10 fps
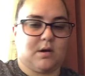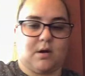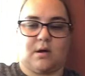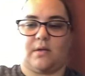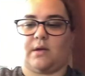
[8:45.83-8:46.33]

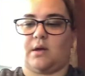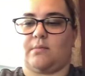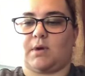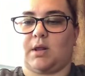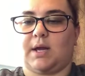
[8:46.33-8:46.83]
And then
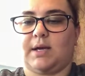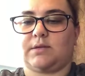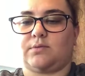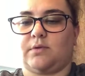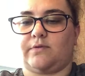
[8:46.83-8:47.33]
my
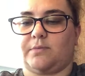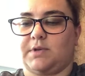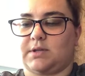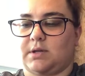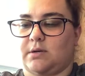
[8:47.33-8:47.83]
last one from
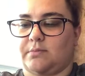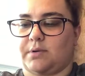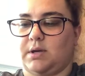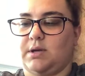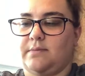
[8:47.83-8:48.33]
this
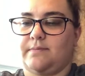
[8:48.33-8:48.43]
company